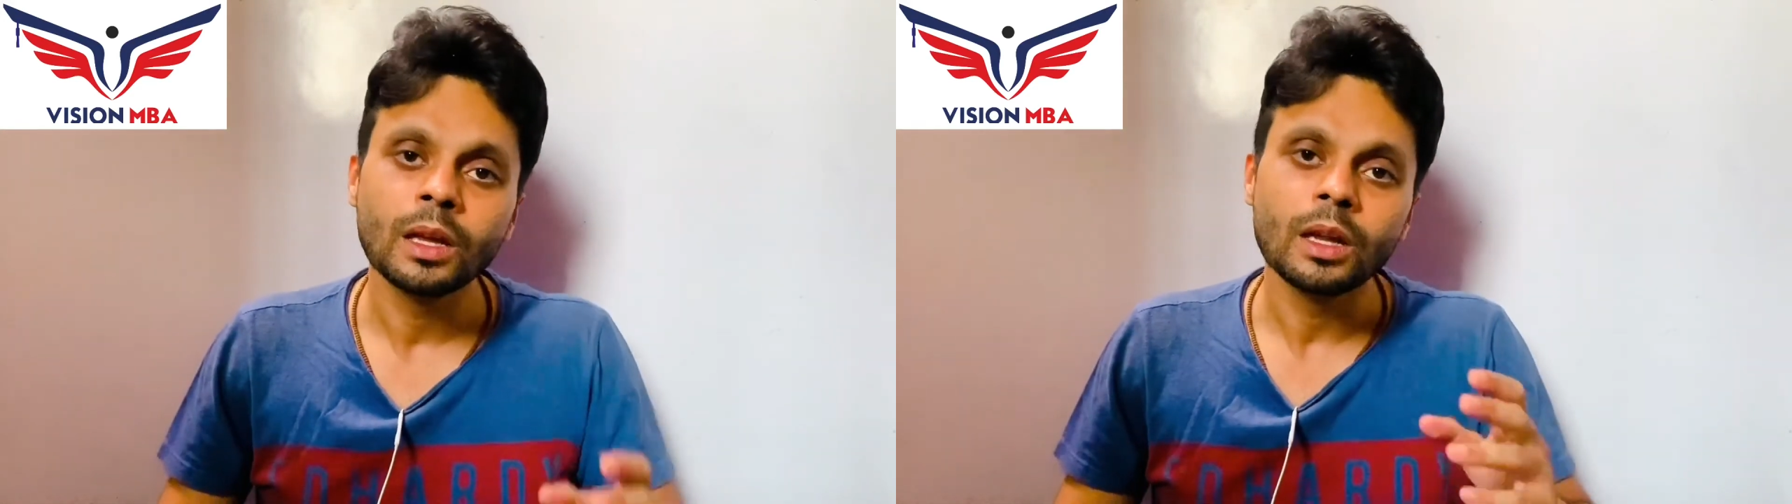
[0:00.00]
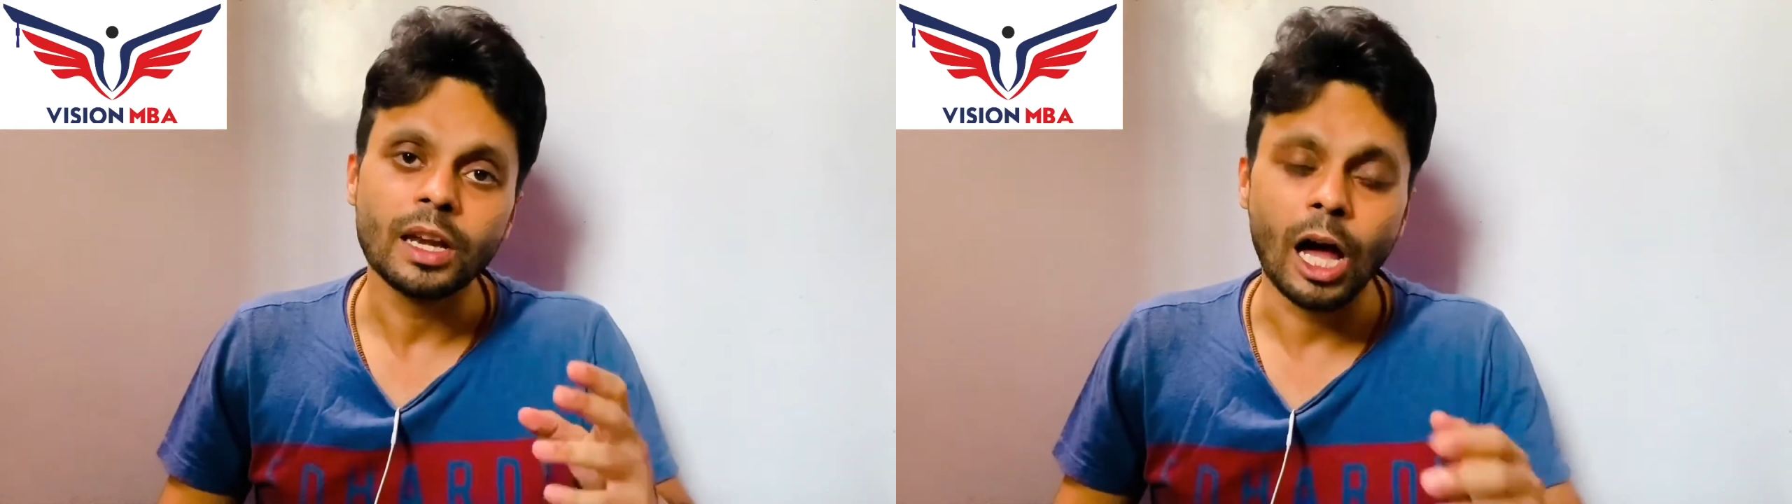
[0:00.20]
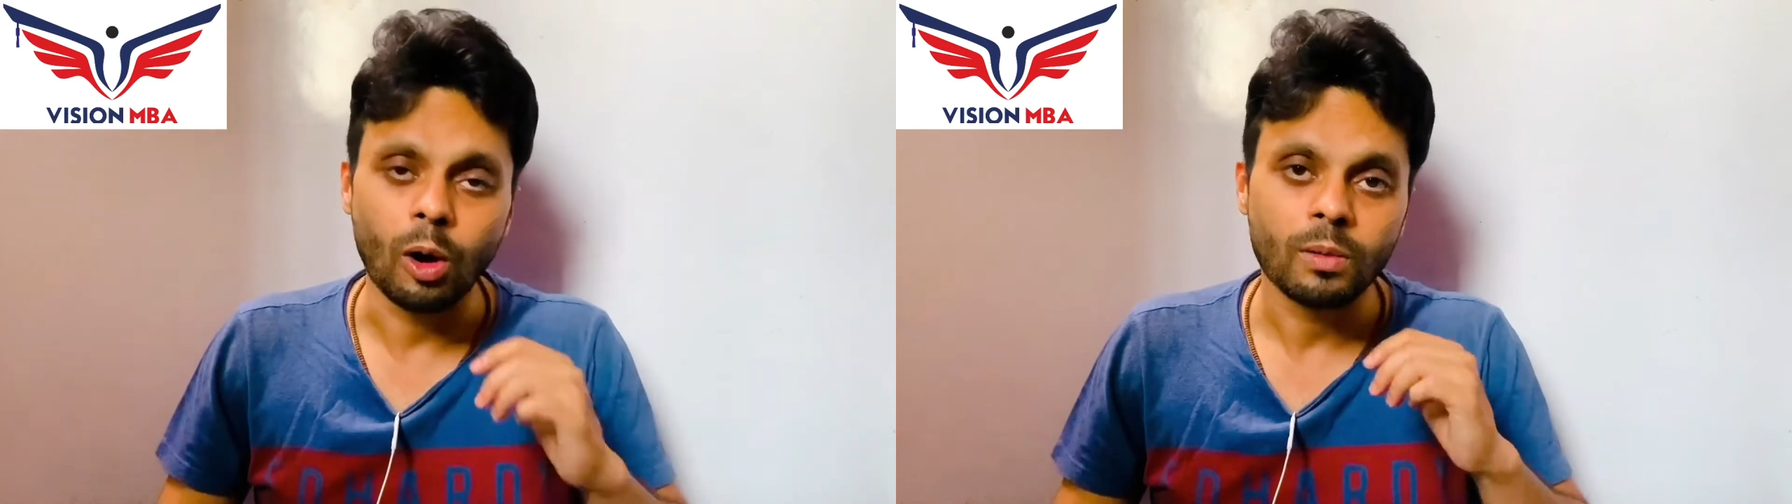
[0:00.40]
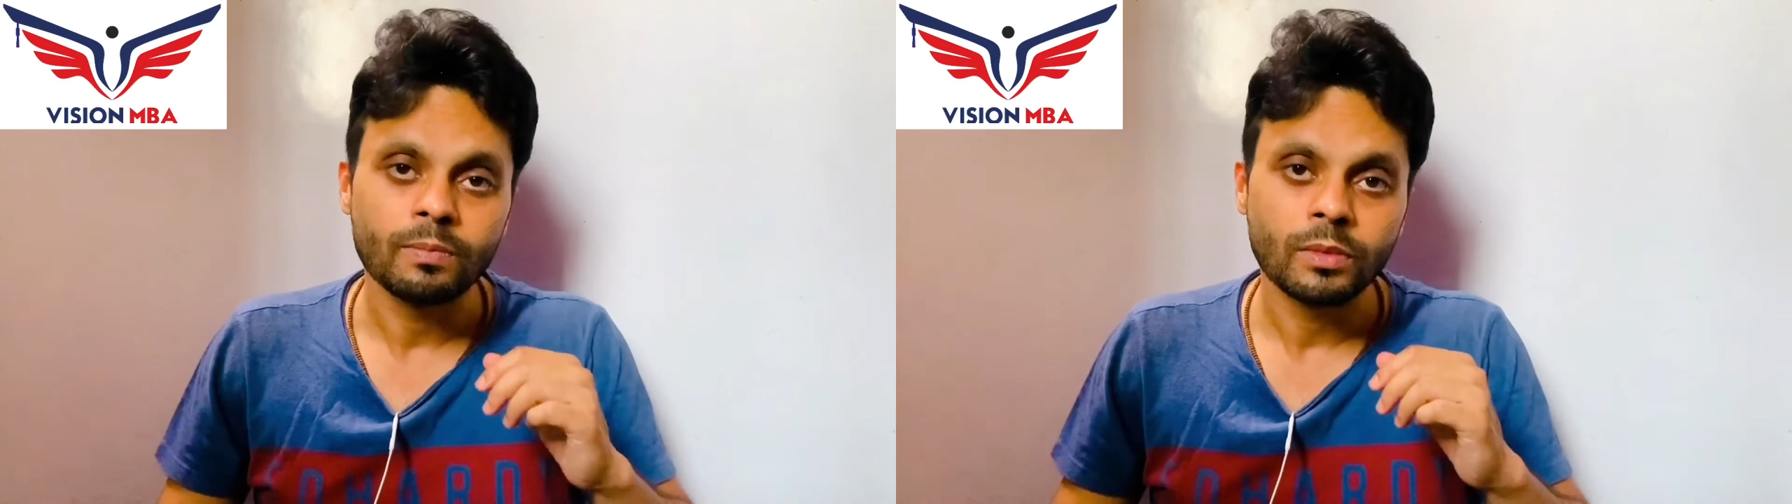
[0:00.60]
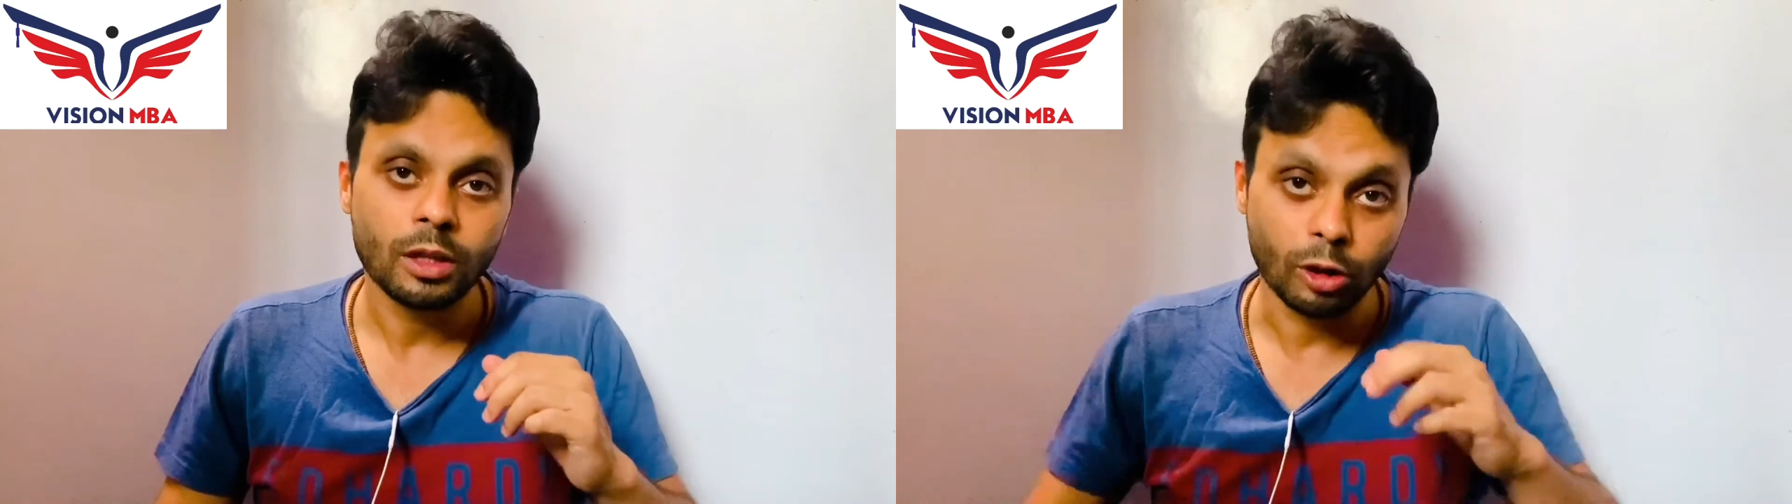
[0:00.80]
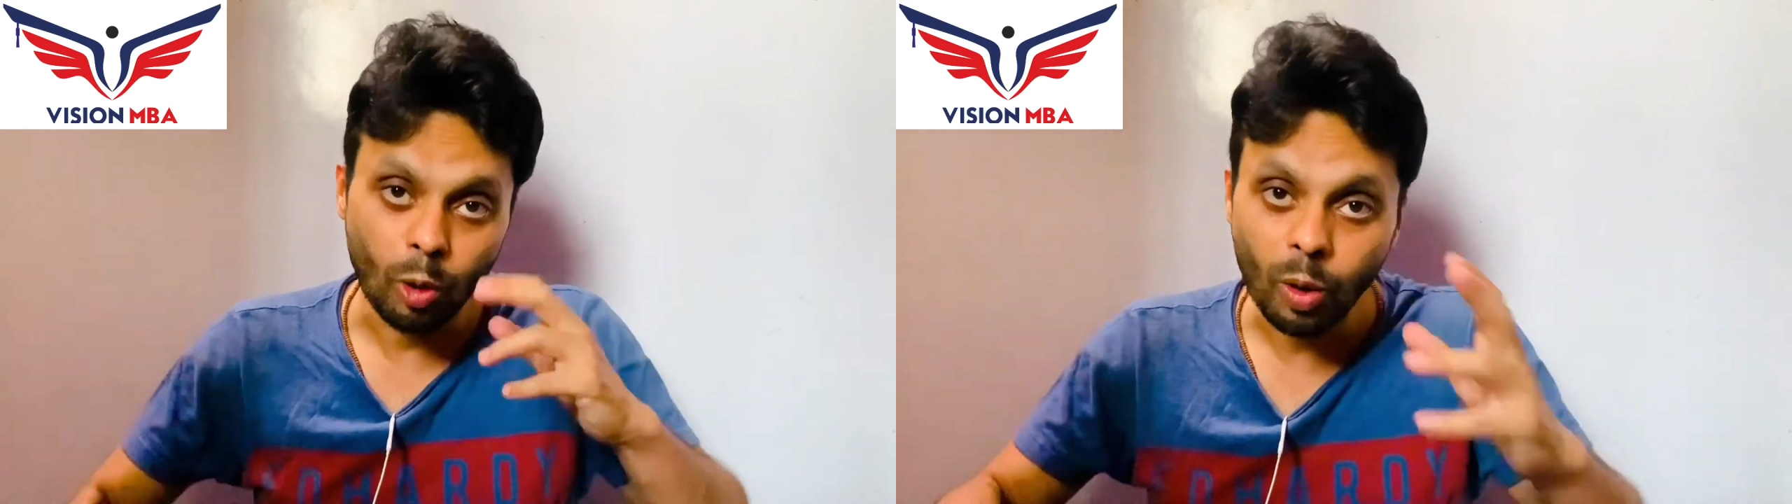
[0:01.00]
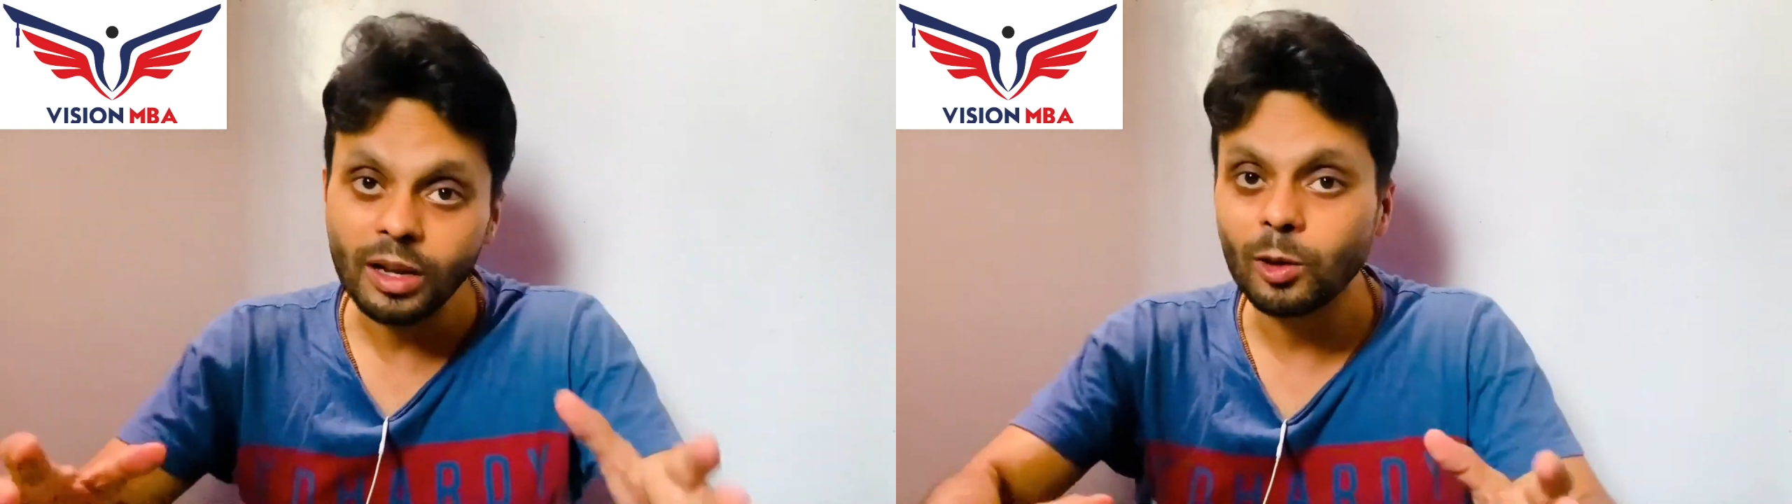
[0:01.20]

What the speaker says: Now, the golden